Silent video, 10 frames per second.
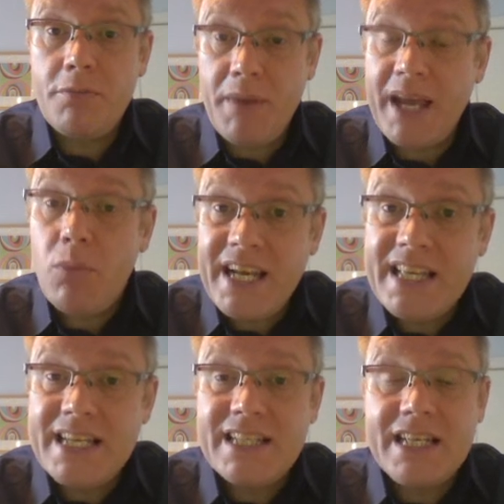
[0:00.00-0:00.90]
May, when
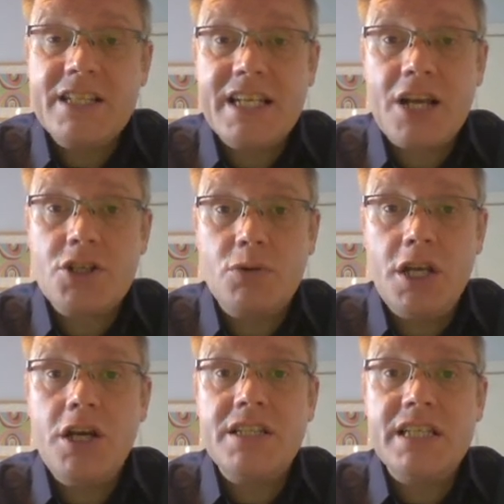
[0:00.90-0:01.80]
it is International
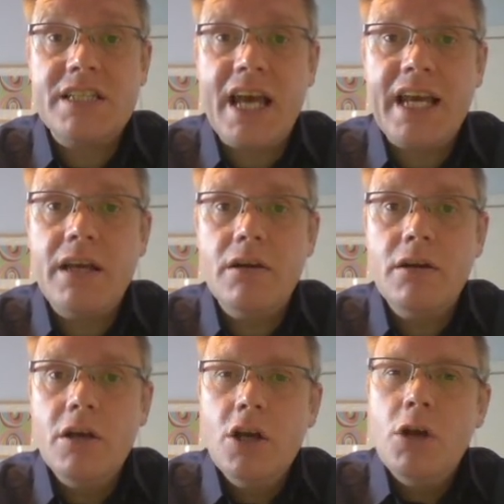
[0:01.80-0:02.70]
Nurses Day,
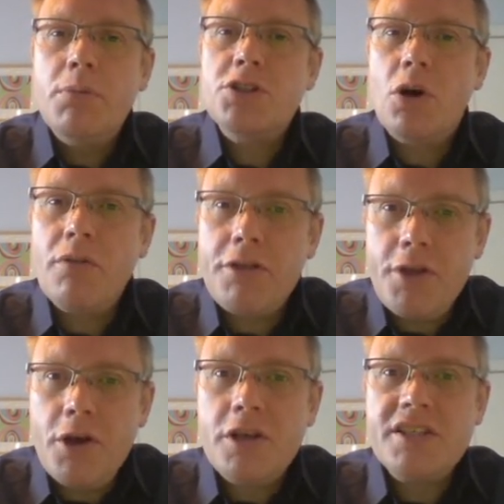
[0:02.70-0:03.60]
but on
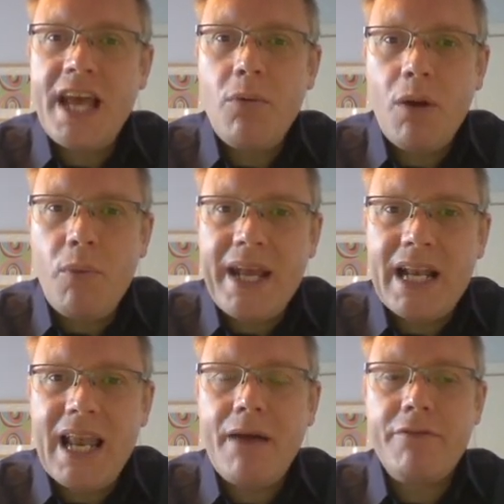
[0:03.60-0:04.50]
Thursday, when we
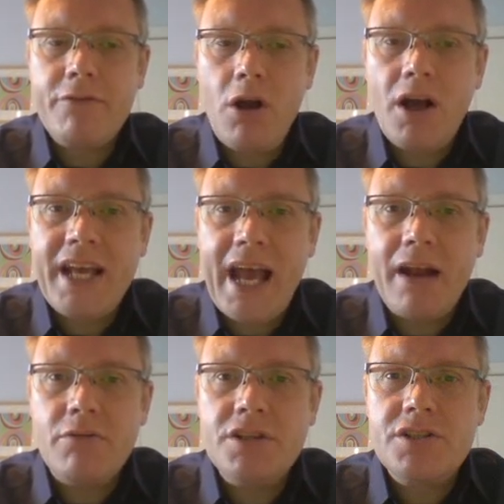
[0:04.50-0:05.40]
clap for our
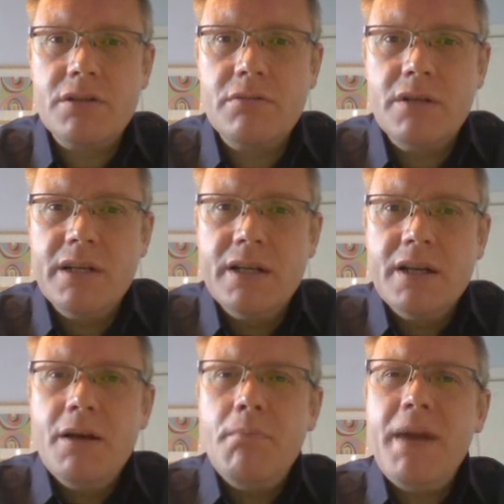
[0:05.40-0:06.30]
carers,
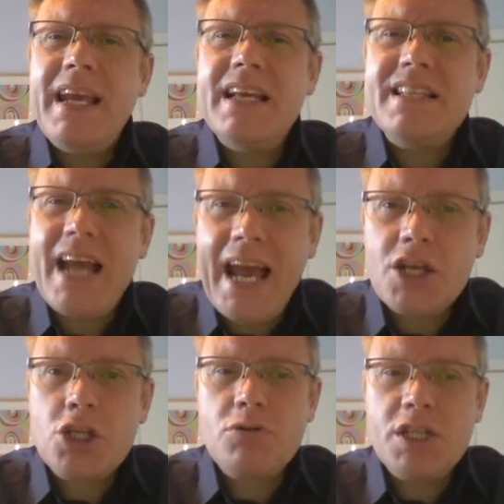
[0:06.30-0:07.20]
Make it
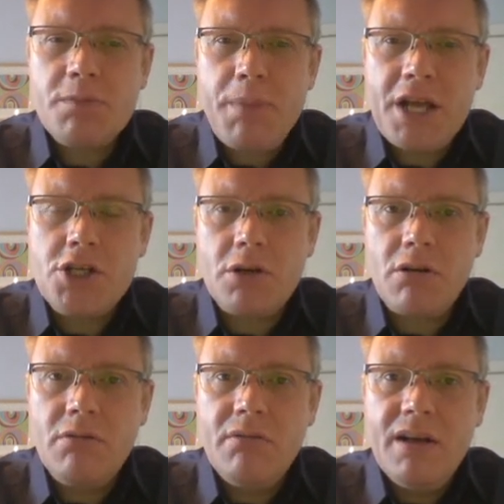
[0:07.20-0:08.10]
extra special
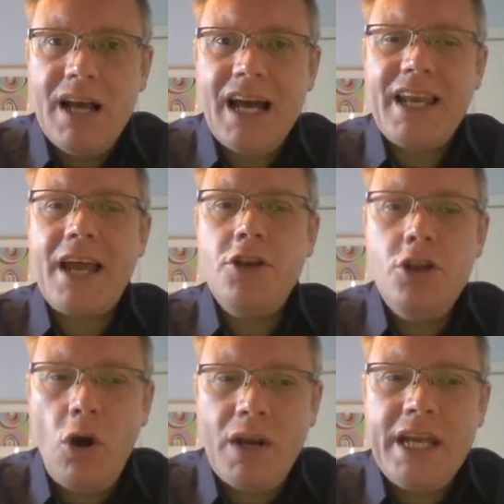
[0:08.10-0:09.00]
and
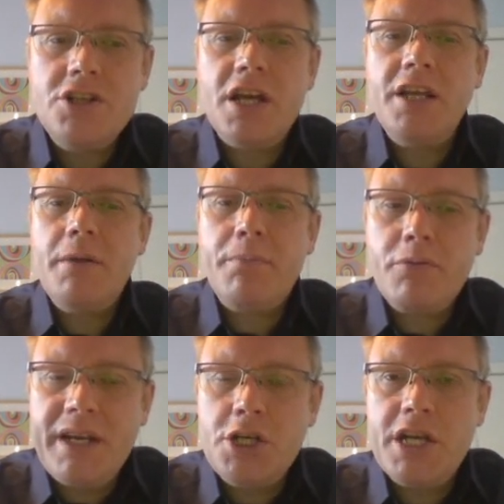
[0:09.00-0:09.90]
acknowledge and
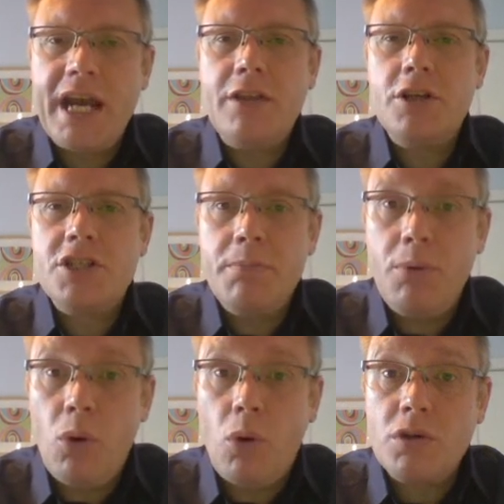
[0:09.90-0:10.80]
appreciate the
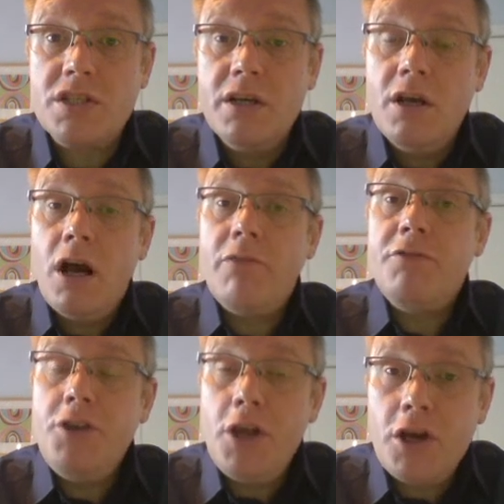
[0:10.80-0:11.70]
support of
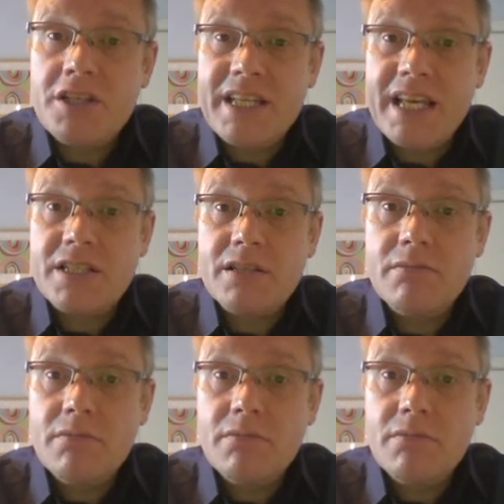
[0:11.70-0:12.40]
nurses,